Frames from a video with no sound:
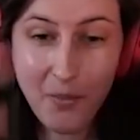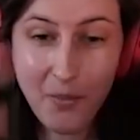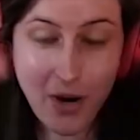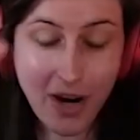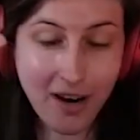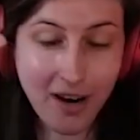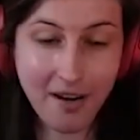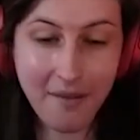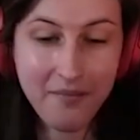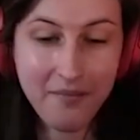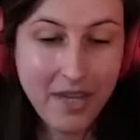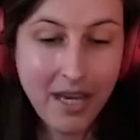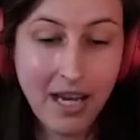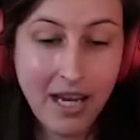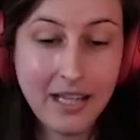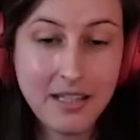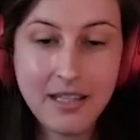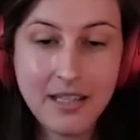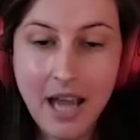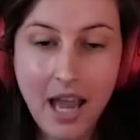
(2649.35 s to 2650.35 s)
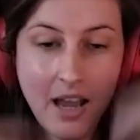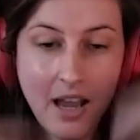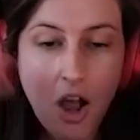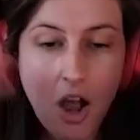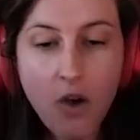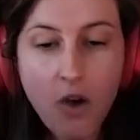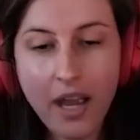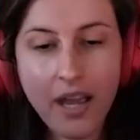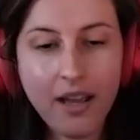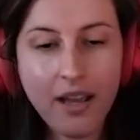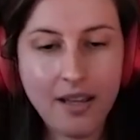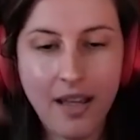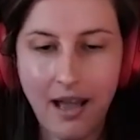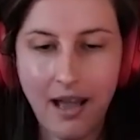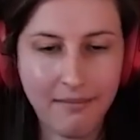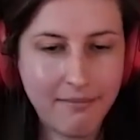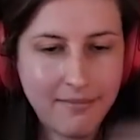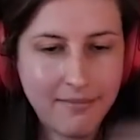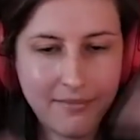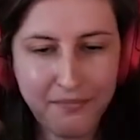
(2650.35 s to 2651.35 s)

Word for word: Where yeah. Hmm. it's saying, okay, yeah,